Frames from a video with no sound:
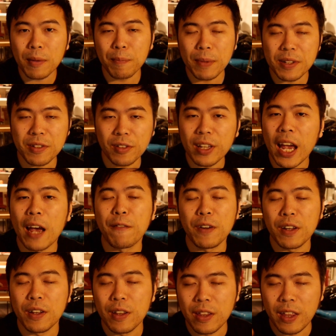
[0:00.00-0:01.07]
basically
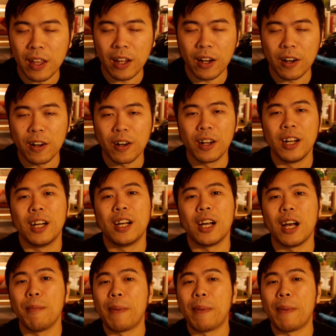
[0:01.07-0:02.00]
having their a uh,